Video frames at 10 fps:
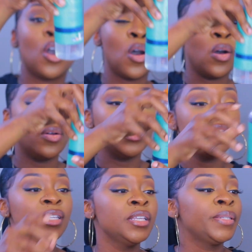gone.
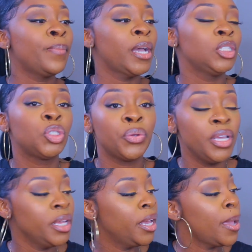This is my
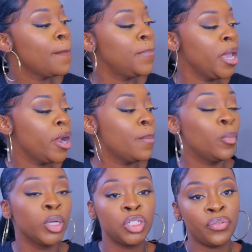Tree Hut Bare
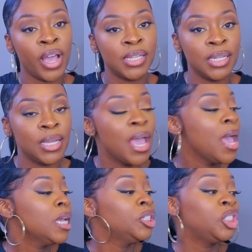Moisturizing
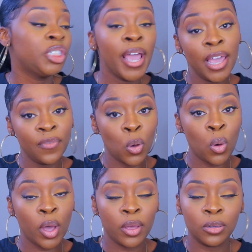Shave
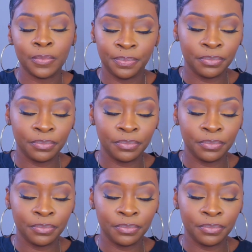Oil.